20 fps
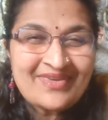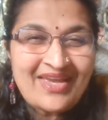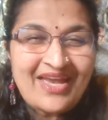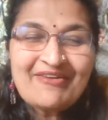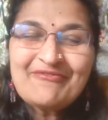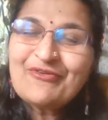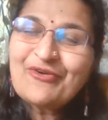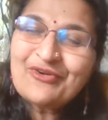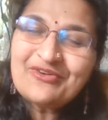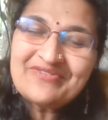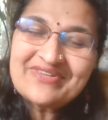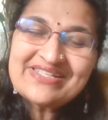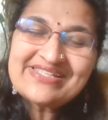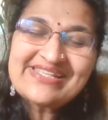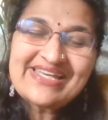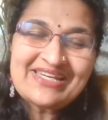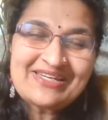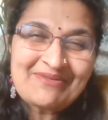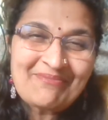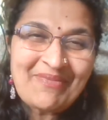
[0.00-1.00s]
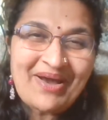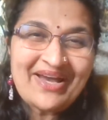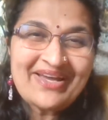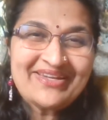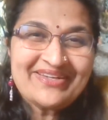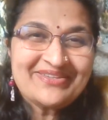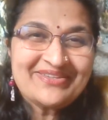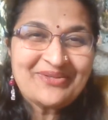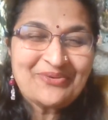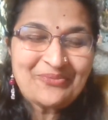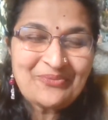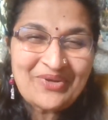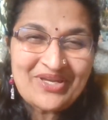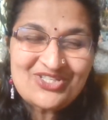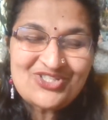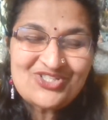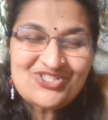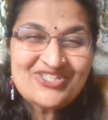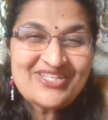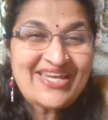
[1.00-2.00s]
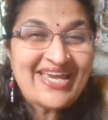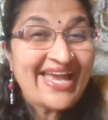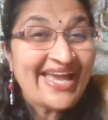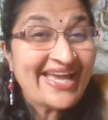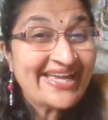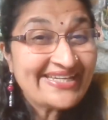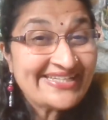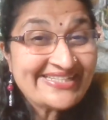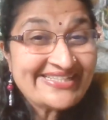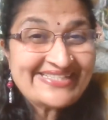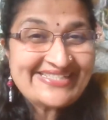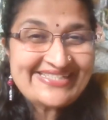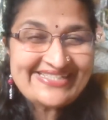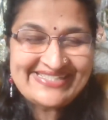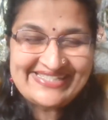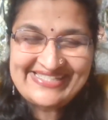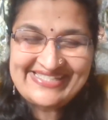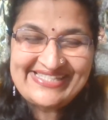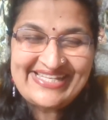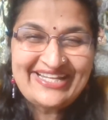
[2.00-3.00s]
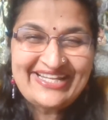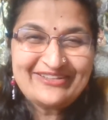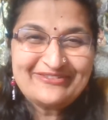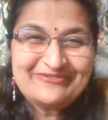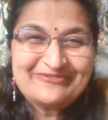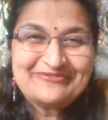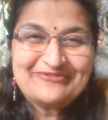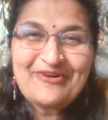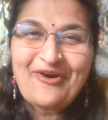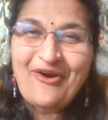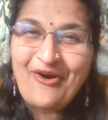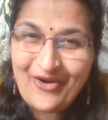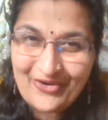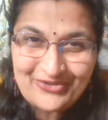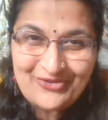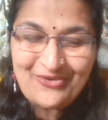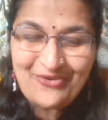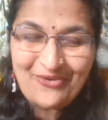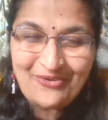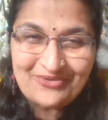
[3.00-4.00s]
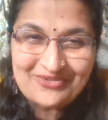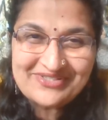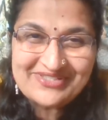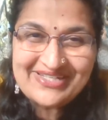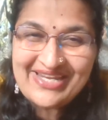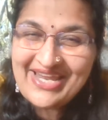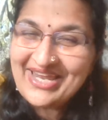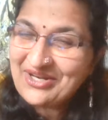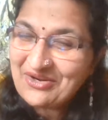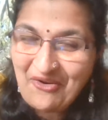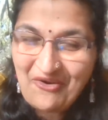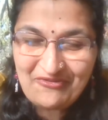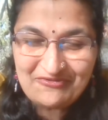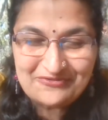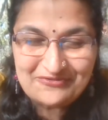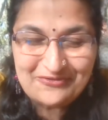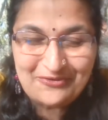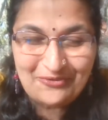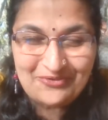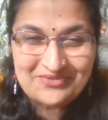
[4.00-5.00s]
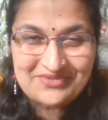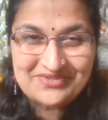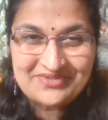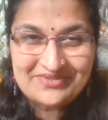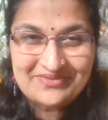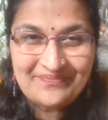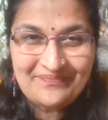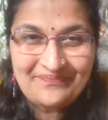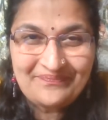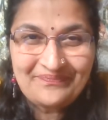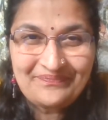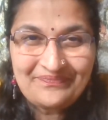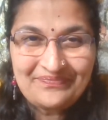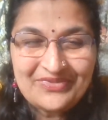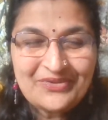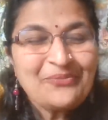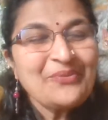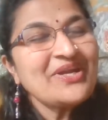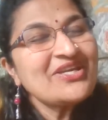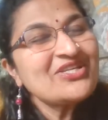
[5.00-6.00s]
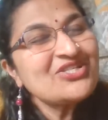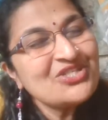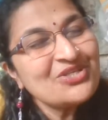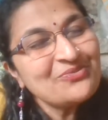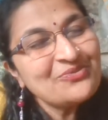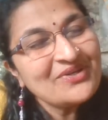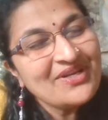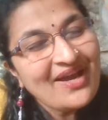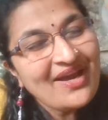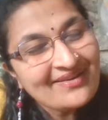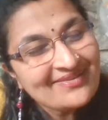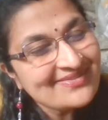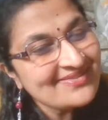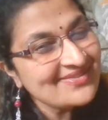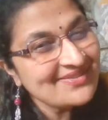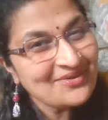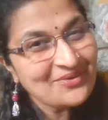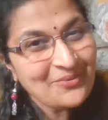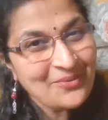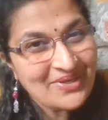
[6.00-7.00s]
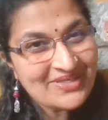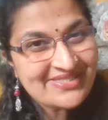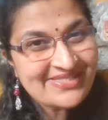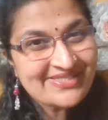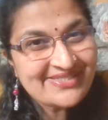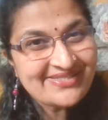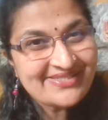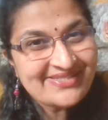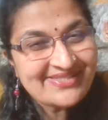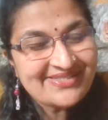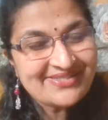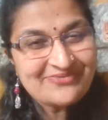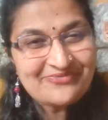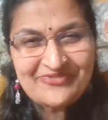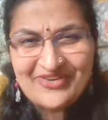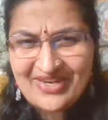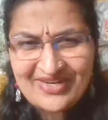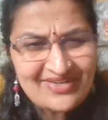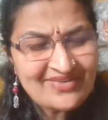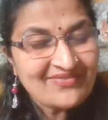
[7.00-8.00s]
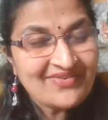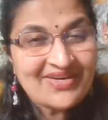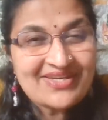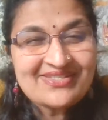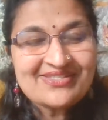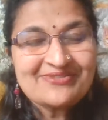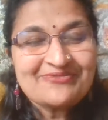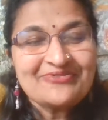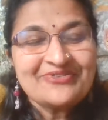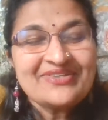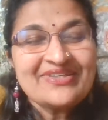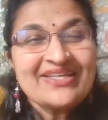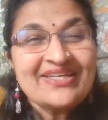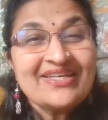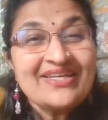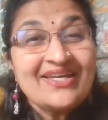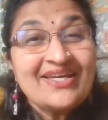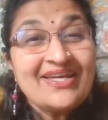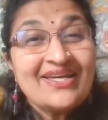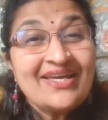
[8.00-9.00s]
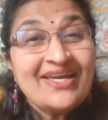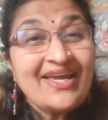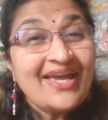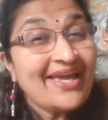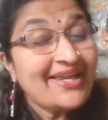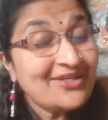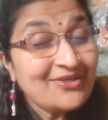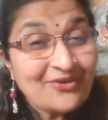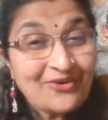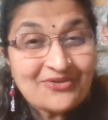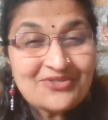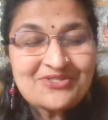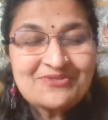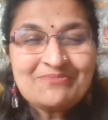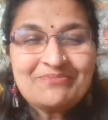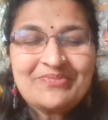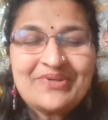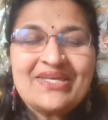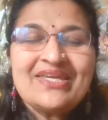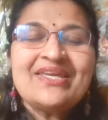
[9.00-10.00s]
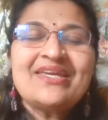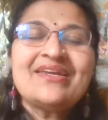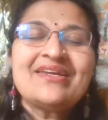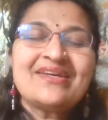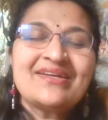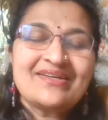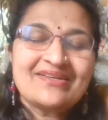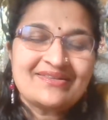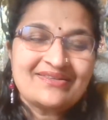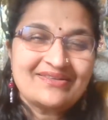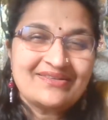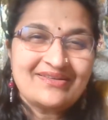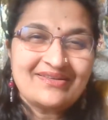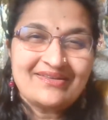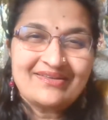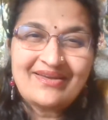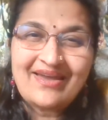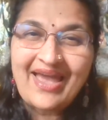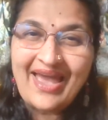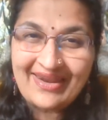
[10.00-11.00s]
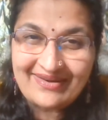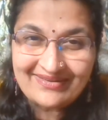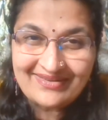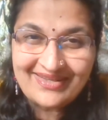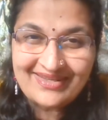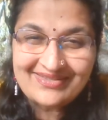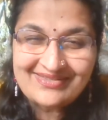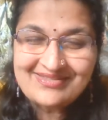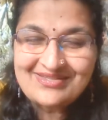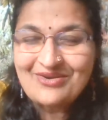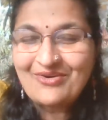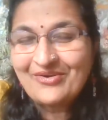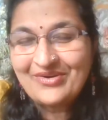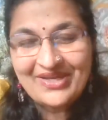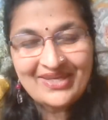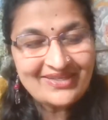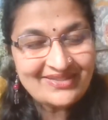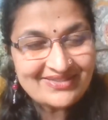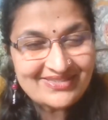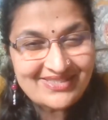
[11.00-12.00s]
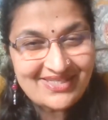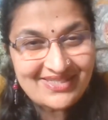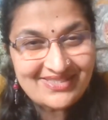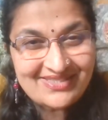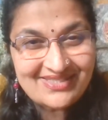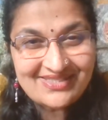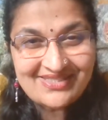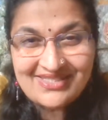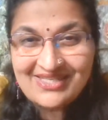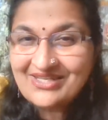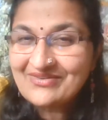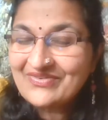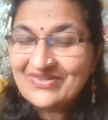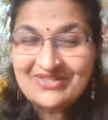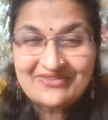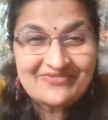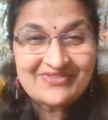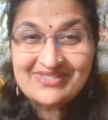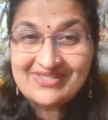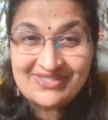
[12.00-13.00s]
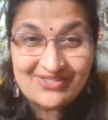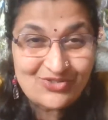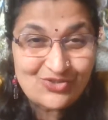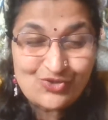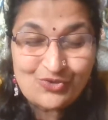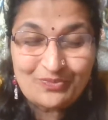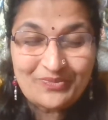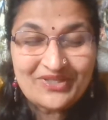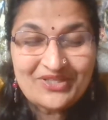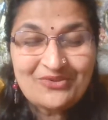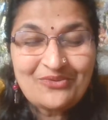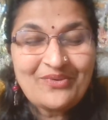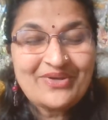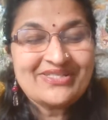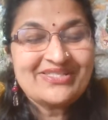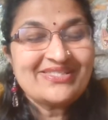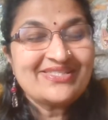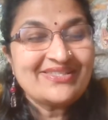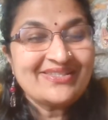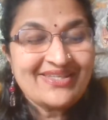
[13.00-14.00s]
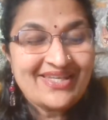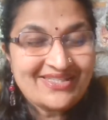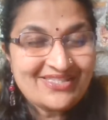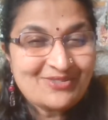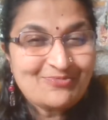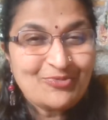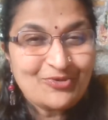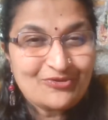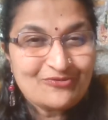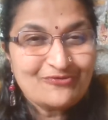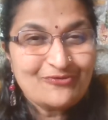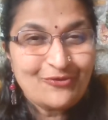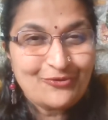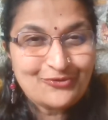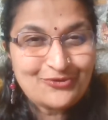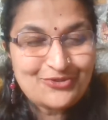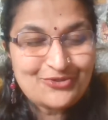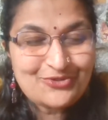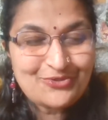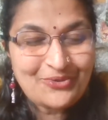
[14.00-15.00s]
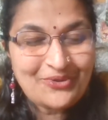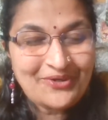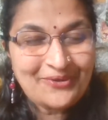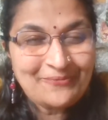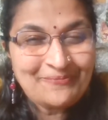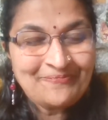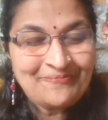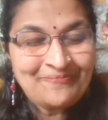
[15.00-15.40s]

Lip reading: I've always admired the way she handled herself on court and off court. The way she would answer questions very gracefully and not being arrogant or irritated, even if it's a stupid question that's put forth to her.